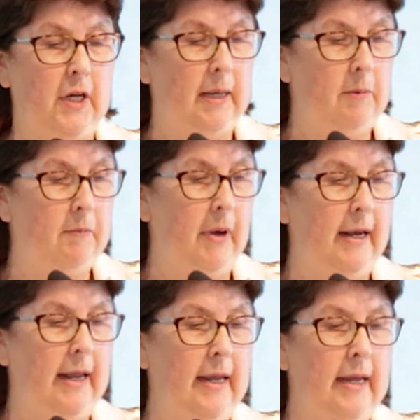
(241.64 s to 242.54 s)
time and
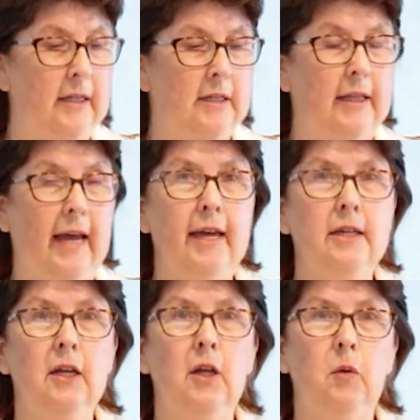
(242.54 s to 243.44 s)
money into
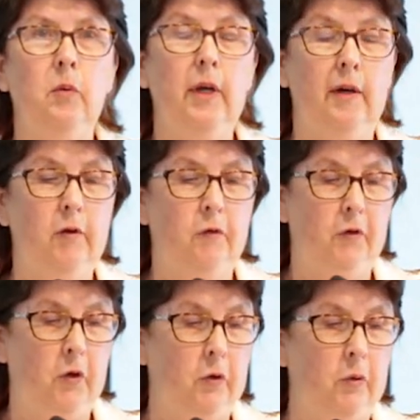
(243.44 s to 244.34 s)
that. We have a
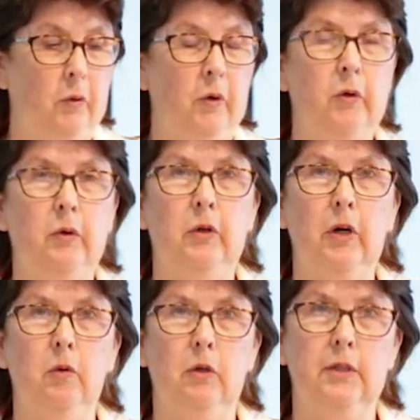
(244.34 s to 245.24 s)
few who
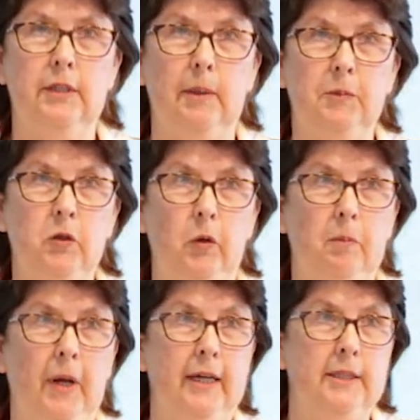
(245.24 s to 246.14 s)
go on to
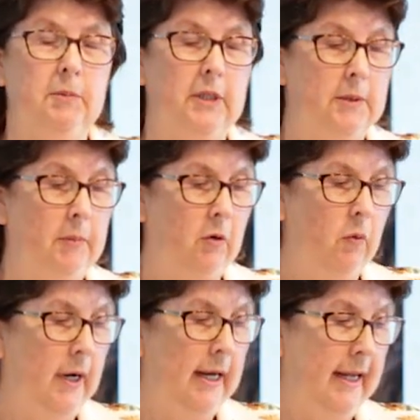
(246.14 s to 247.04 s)
subsequent placements, but
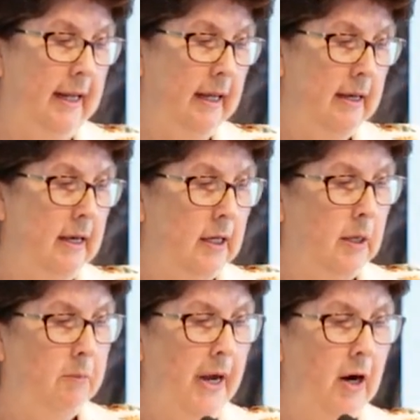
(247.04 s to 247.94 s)
really
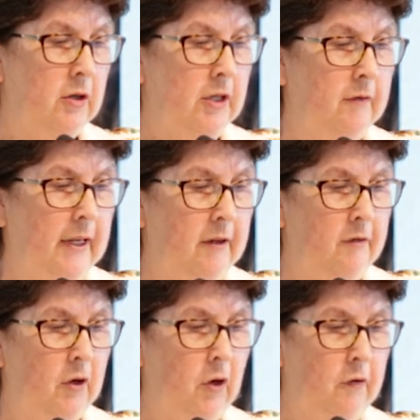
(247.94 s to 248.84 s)
comparatively
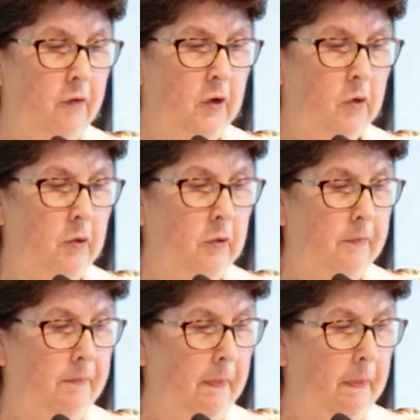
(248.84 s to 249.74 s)
very few.